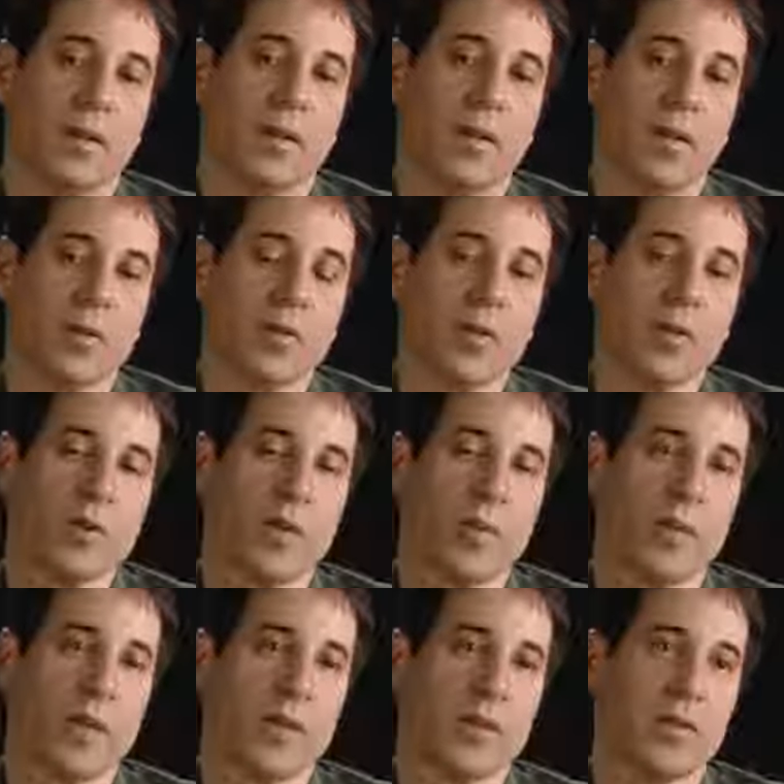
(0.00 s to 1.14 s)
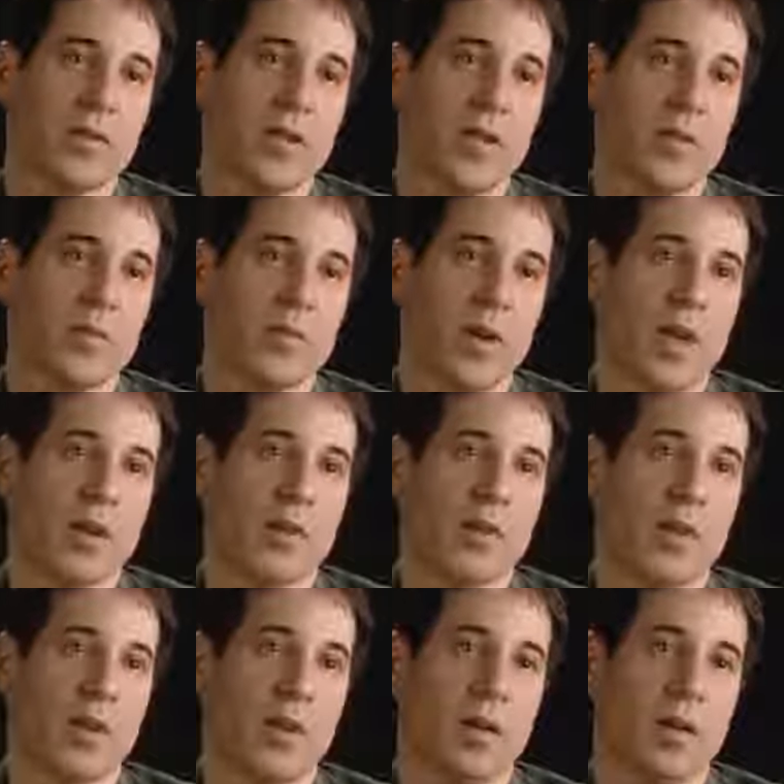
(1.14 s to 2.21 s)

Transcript: there was also a place to express